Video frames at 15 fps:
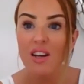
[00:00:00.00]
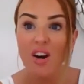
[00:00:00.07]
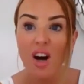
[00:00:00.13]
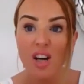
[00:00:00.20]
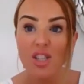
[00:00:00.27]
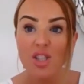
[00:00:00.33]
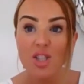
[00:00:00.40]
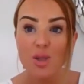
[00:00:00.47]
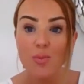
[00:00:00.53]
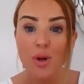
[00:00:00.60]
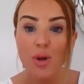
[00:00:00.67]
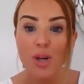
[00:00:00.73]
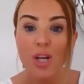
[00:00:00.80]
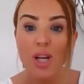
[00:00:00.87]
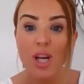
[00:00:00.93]
Kind of just
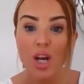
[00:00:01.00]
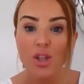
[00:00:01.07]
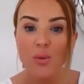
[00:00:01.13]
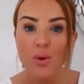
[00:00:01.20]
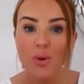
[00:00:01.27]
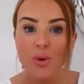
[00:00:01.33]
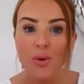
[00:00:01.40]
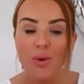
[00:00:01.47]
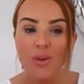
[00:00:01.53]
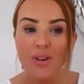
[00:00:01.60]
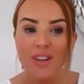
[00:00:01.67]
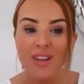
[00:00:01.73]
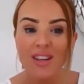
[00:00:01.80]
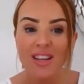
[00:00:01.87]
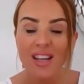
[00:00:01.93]
sprung it on you all.
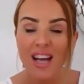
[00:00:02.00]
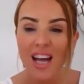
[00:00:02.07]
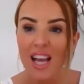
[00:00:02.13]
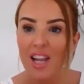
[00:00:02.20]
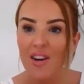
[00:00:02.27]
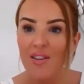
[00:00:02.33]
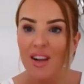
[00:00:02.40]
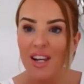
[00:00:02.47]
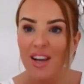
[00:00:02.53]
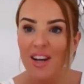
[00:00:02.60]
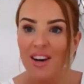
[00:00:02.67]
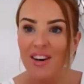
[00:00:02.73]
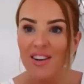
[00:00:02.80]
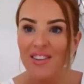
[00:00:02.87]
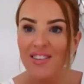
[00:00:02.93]

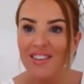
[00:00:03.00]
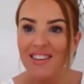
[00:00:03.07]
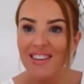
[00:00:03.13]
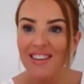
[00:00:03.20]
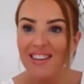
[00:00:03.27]
Hello.